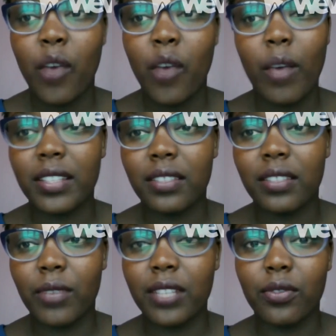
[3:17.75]

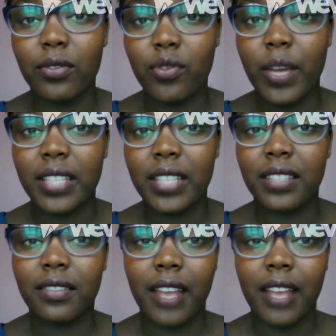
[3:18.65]
once or
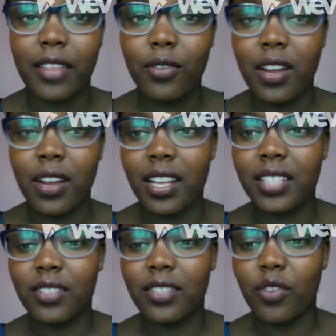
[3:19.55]
twice I throw a
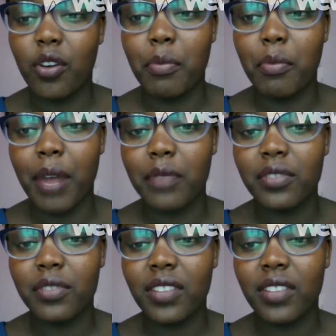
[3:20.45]
rat in your compound.